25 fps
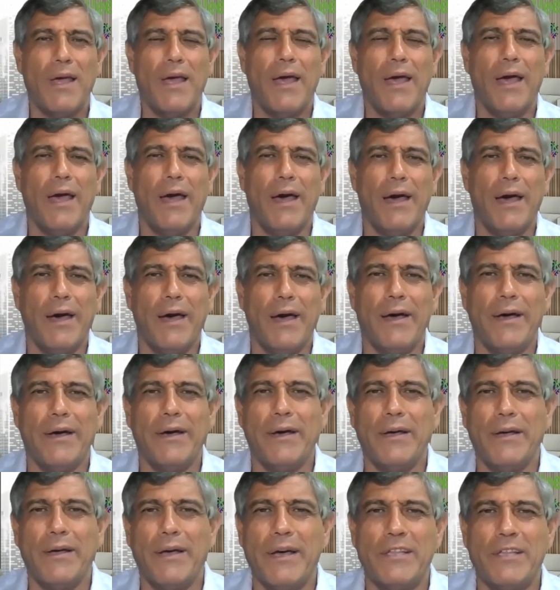
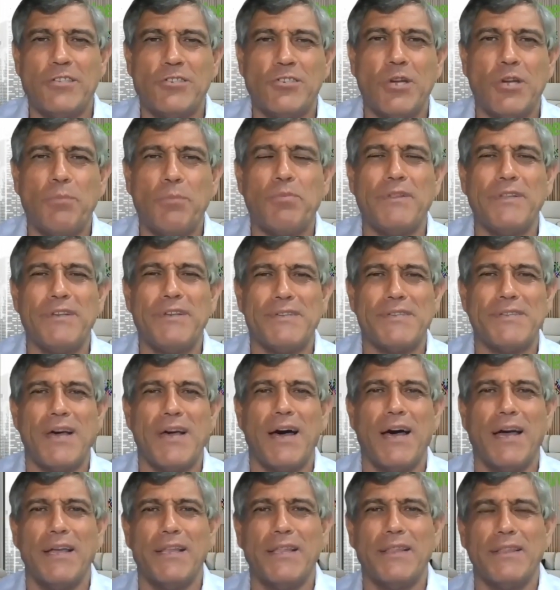a chip
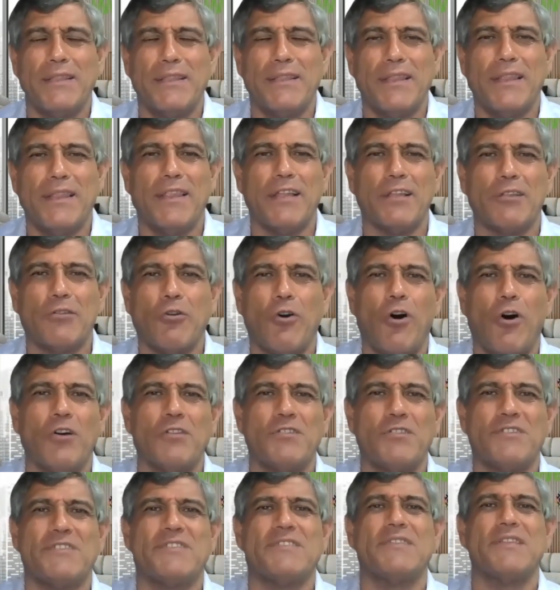design that
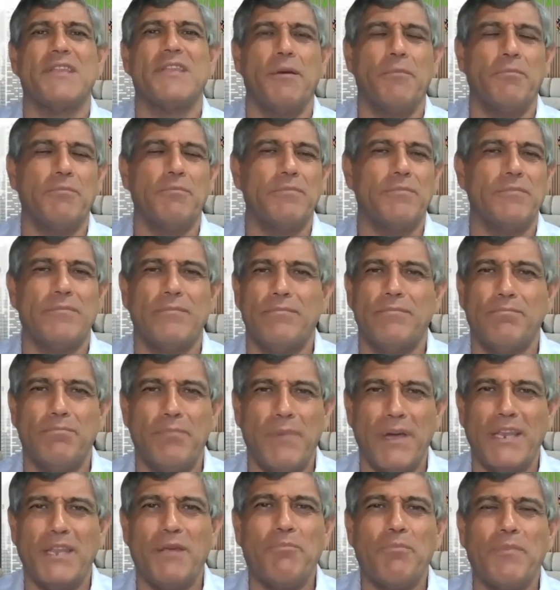costs them
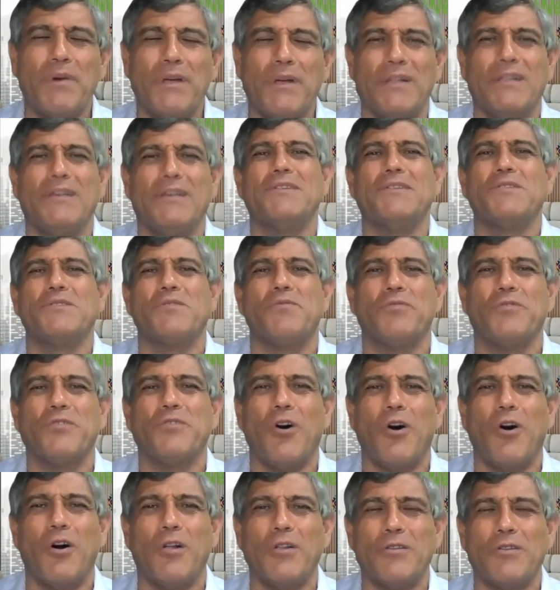many millions of
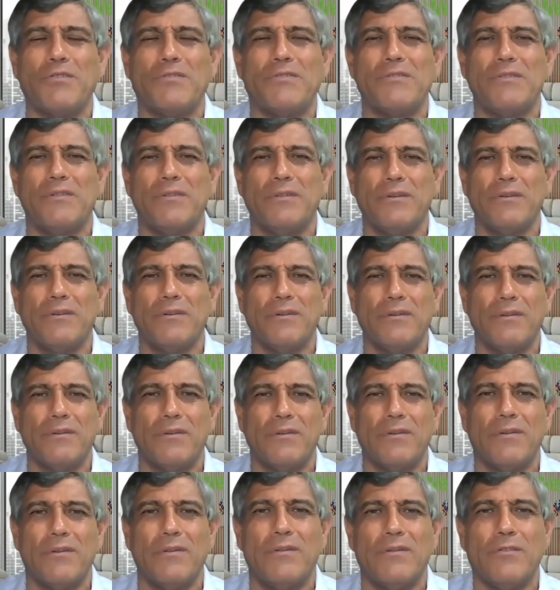dollars
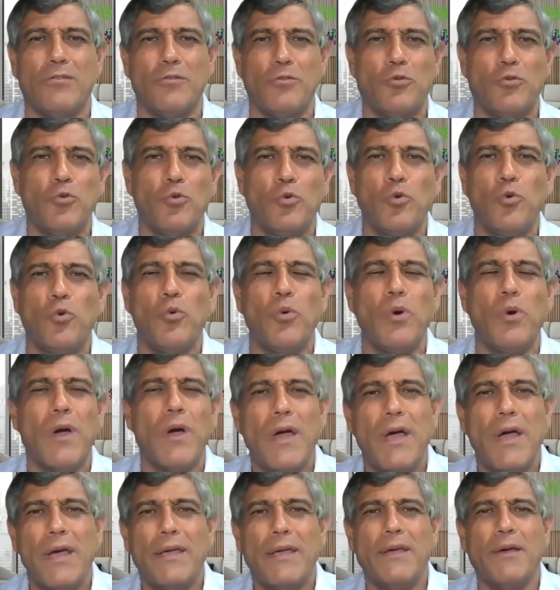to do.
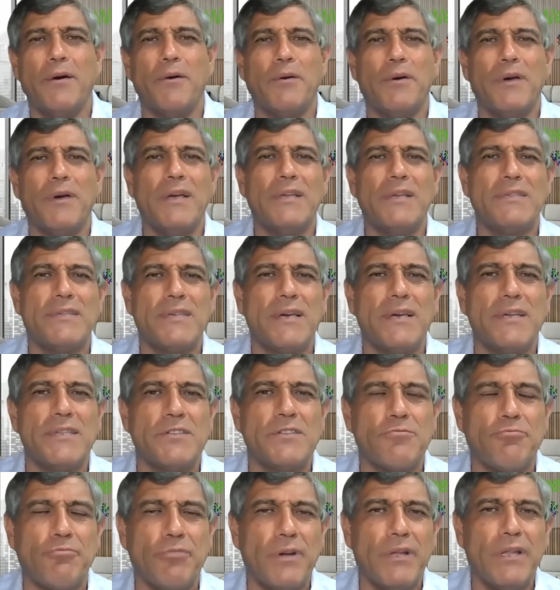
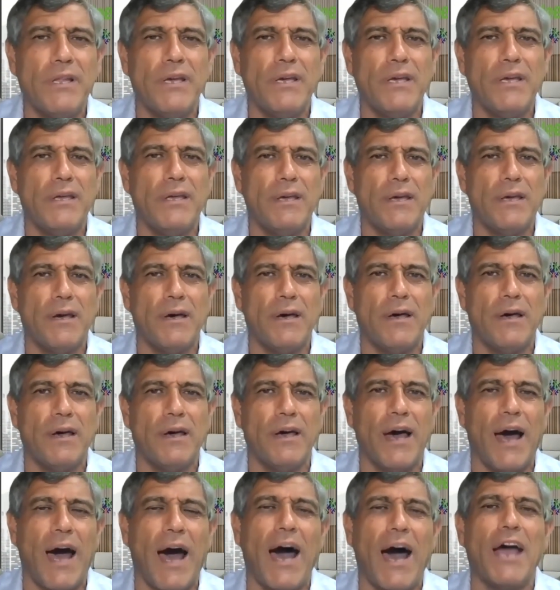It's really
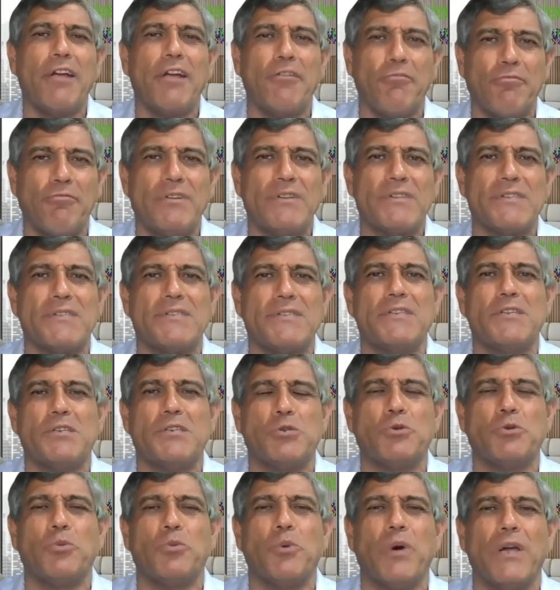a high risk
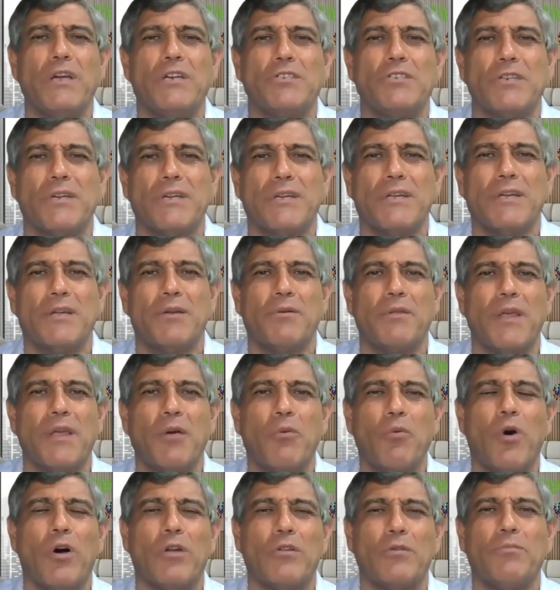situation. They
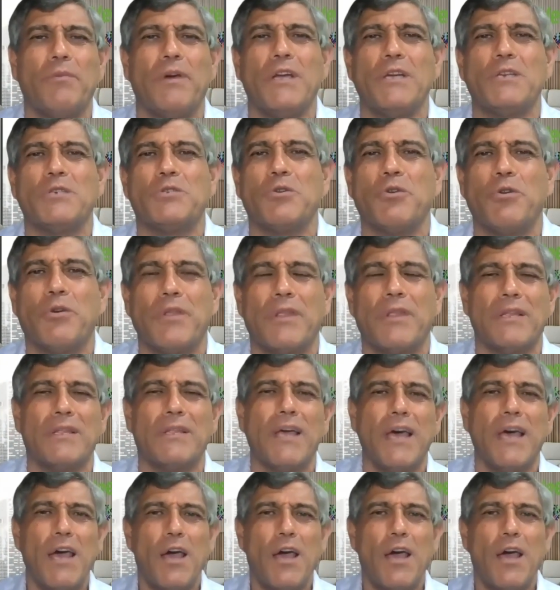want to make sure that